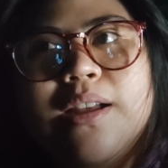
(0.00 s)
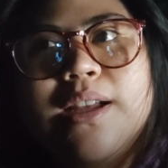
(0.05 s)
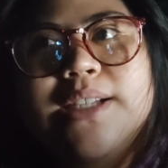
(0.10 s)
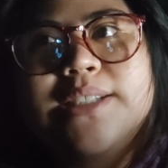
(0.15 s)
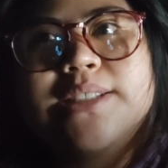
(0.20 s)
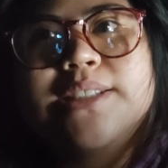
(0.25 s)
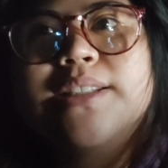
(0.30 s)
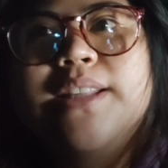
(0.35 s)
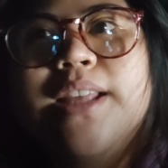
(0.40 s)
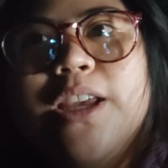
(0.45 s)

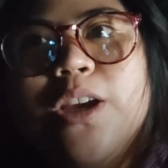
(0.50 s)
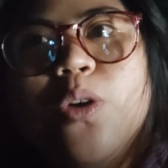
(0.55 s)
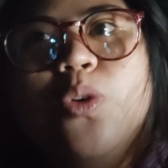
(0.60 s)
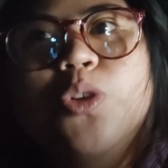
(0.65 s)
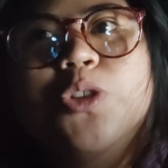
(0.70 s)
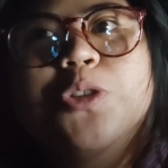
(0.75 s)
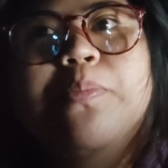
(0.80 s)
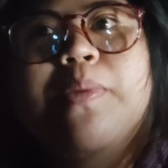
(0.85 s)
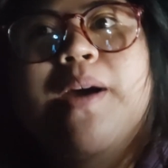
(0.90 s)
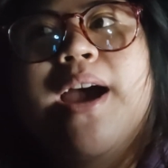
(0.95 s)
as the day
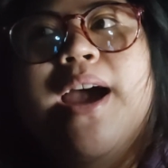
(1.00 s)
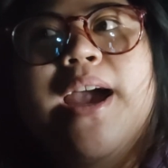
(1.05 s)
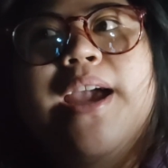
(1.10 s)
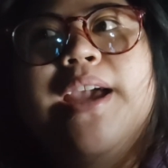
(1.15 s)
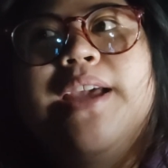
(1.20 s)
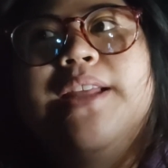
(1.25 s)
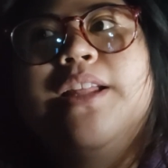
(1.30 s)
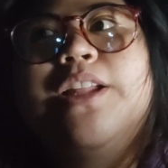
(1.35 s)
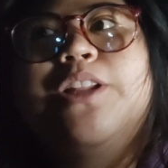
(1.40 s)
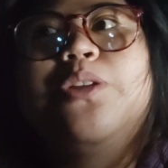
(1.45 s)
goes
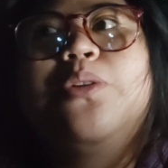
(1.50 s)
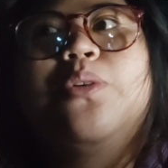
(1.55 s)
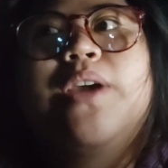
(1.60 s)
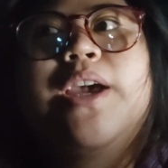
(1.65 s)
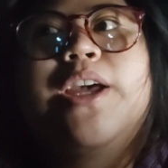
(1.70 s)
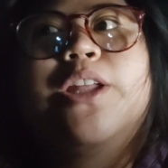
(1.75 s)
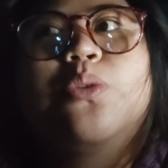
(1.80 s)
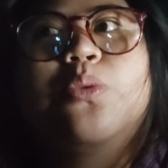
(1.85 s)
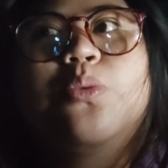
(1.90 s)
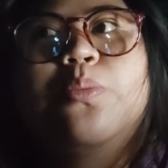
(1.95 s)
by, that you
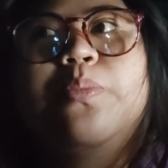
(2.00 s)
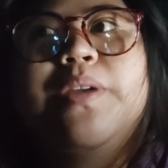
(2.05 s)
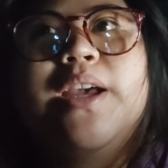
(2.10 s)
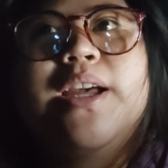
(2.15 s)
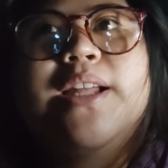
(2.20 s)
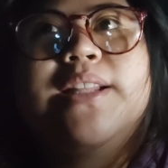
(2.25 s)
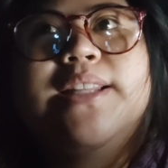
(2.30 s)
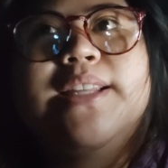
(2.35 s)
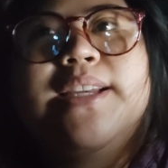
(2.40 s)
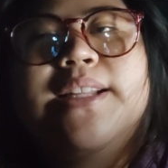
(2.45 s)
get to be
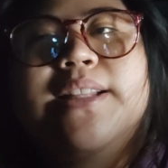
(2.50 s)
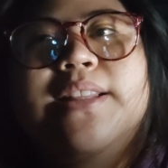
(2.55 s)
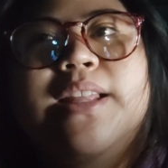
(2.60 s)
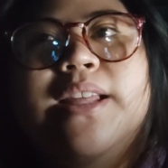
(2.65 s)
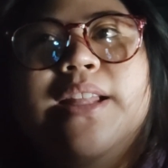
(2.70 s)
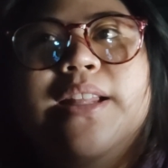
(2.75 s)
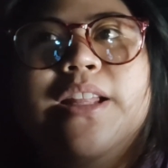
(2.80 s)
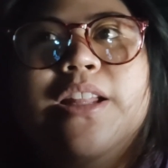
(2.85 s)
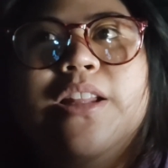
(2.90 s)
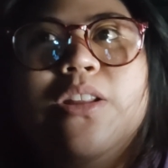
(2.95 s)

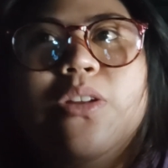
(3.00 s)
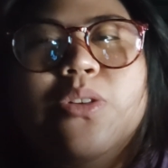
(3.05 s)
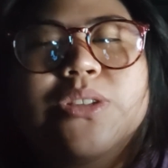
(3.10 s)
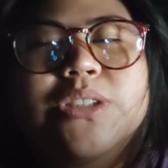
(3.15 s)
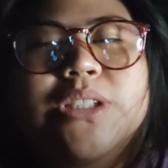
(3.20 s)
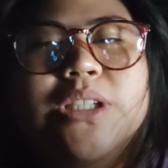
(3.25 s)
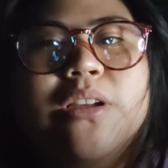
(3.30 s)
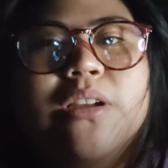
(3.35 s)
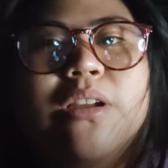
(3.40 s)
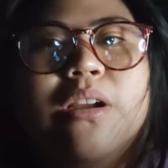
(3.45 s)
addicted in
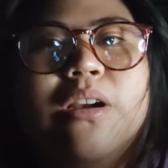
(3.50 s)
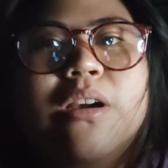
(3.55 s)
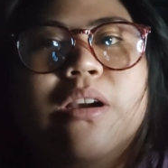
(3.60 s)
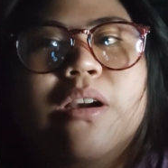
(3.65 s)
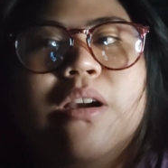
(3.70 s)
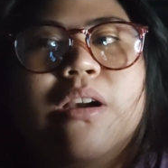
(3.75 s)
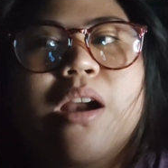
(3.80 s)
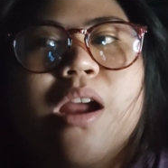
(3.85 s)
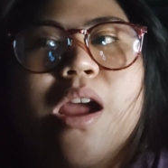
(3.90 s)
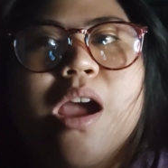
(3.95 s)
using
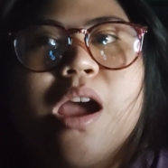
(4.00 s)
your